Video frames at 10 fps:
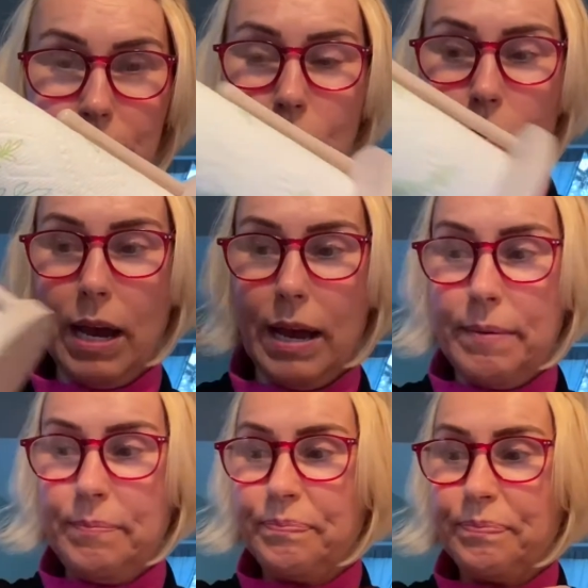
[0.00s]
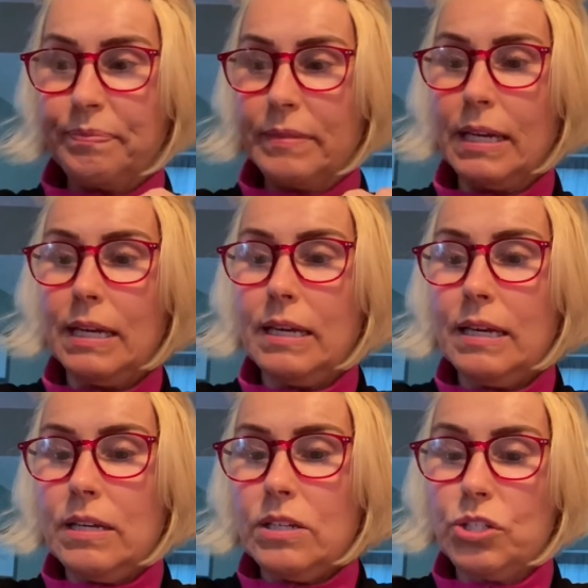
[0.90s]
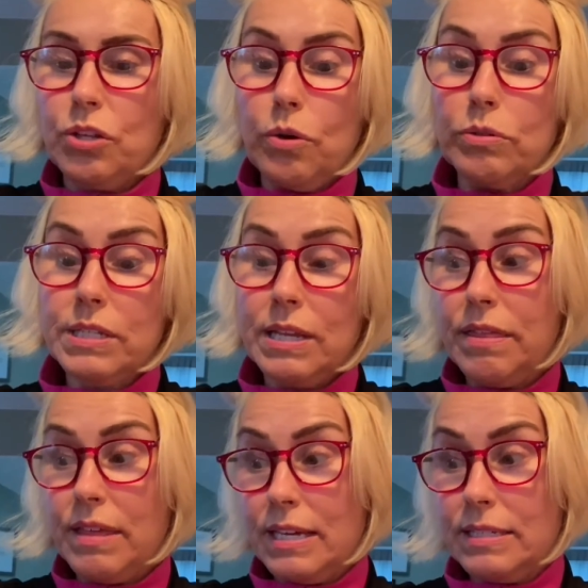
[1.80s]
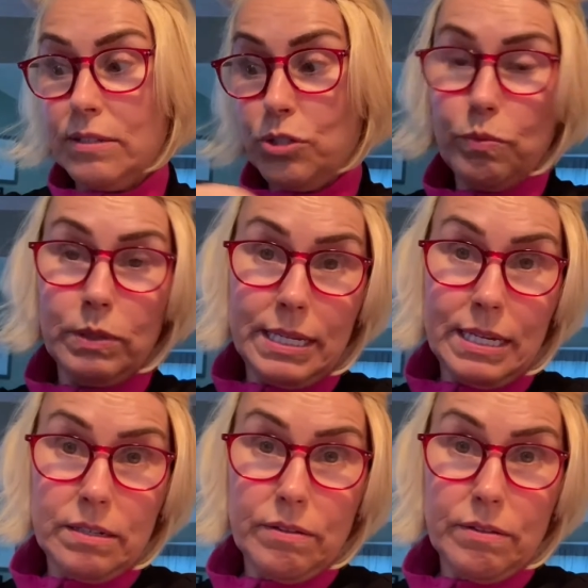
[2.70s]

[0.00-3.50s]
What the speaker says: Okay, so those are the things that you will need